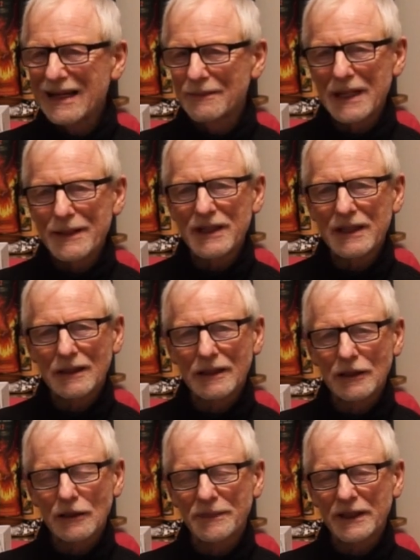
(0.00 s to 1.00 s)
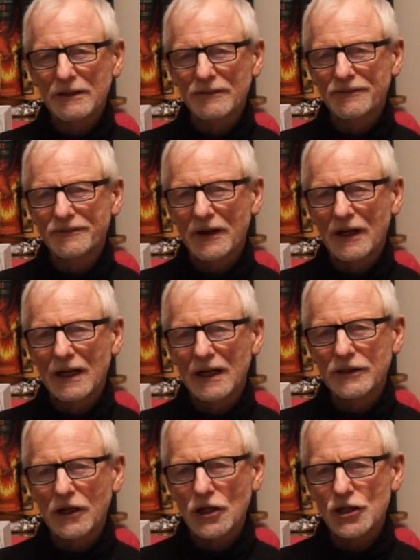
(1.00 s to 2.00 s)
Maybe a little bit of
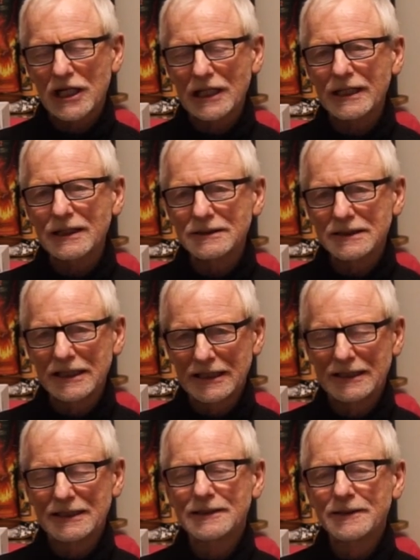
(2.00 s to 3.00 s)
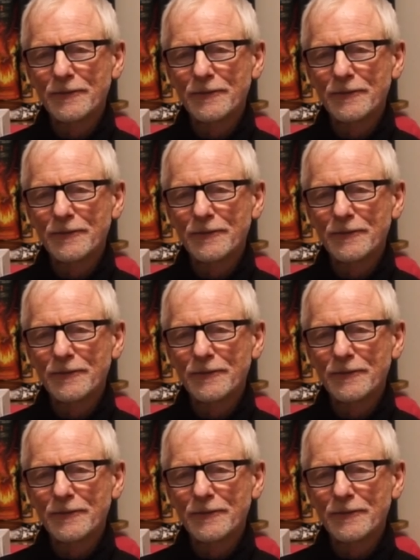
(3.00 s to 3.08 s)
Darjeeling tea,